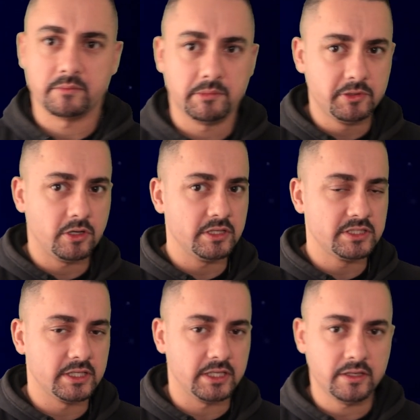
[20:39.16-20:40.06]
I'm gonna put it on the
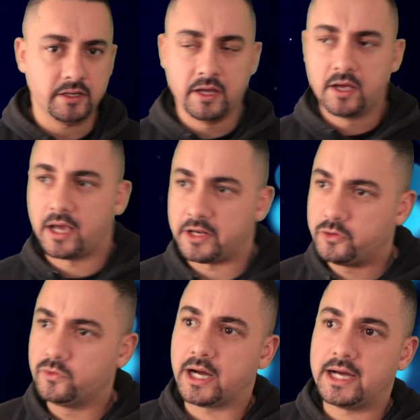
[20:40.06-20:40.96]
screen, and
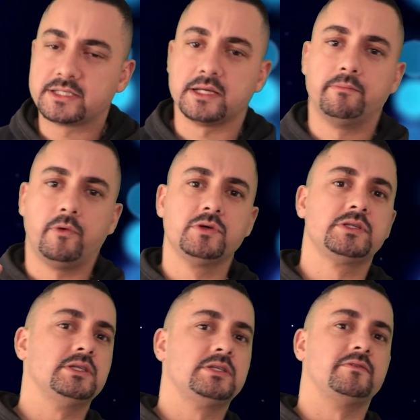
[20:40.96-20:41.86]
you guys can
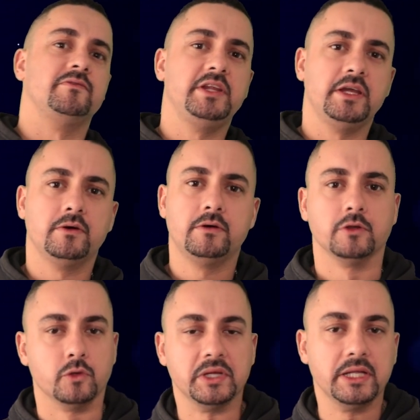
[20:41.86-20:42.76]
pause this video
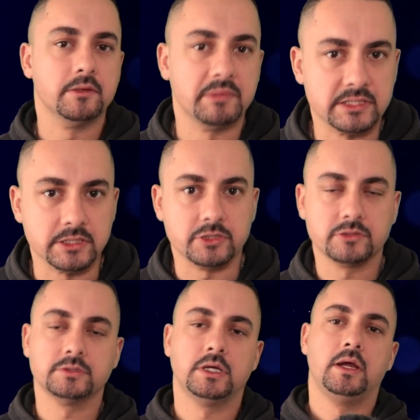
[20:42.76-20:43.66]
to read the message
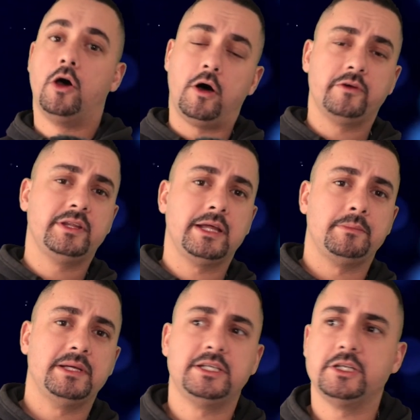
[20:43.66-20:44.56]
after that
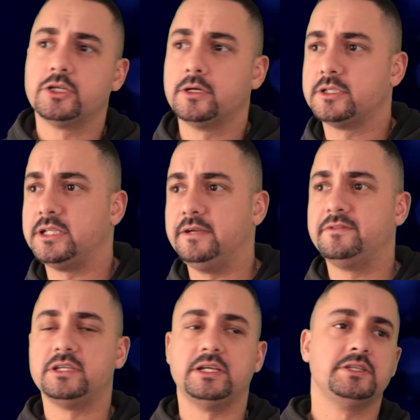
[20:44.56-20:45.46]
message steve
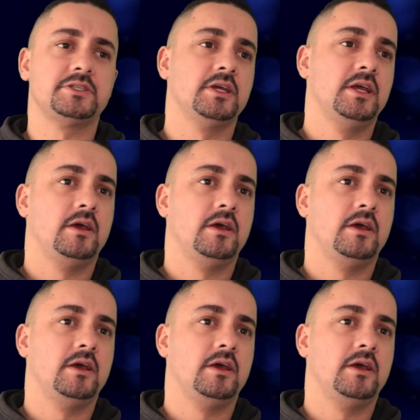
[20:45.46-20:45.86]
says